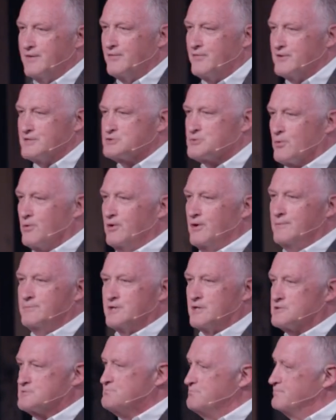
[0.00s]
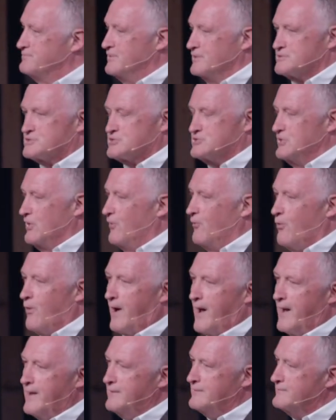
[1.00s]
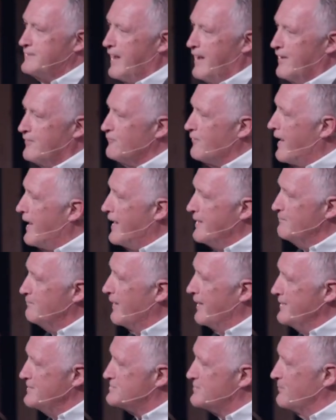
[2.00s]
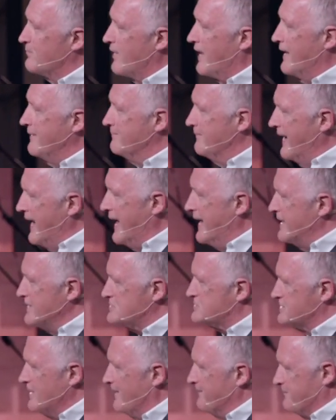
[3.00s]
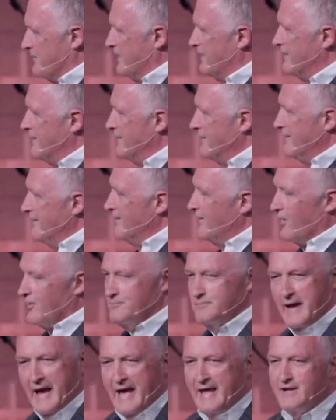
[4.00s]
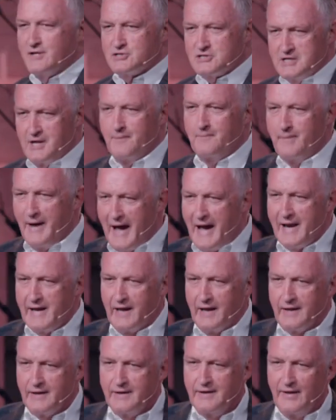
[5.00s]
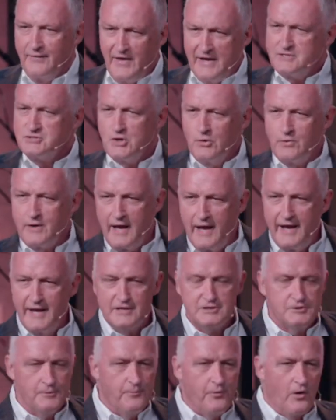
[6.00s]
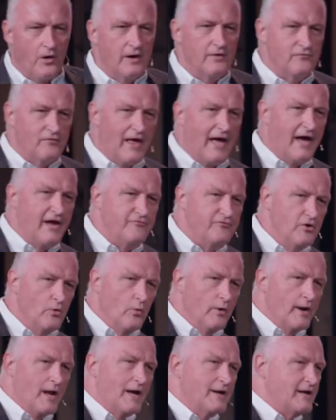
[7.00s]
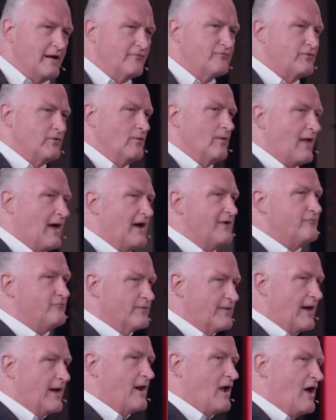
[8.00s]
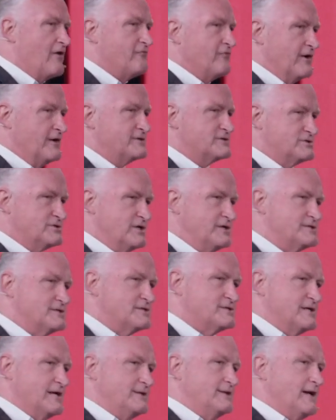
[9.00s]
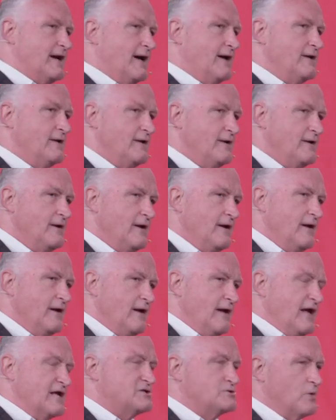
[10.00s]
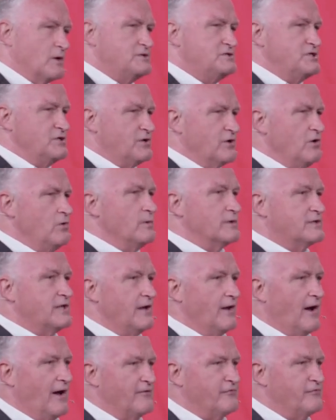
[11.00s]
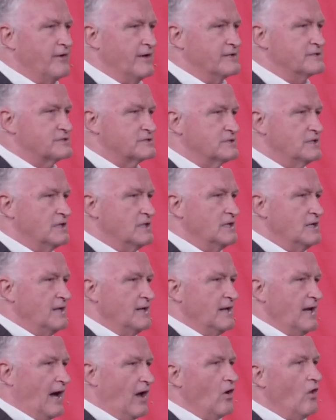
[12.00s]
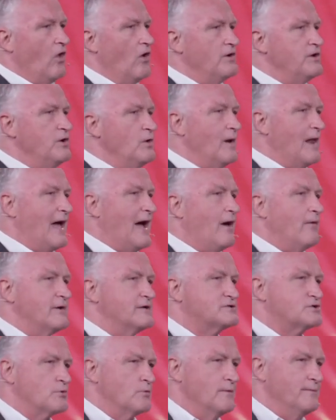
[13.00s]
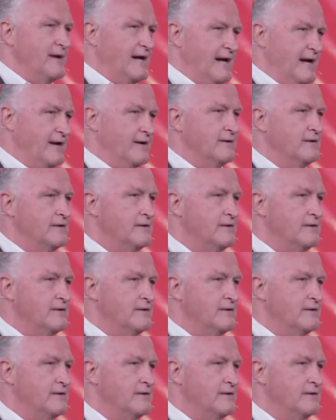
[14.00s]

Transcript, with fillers: into this room just, just snow white, downright, blazing bright, mad at something or mad at somebody. And that's okay, it's a part of life. You will not get through life without offense. Jesus said that. It's what you do with the offense, how long you allow it to remain.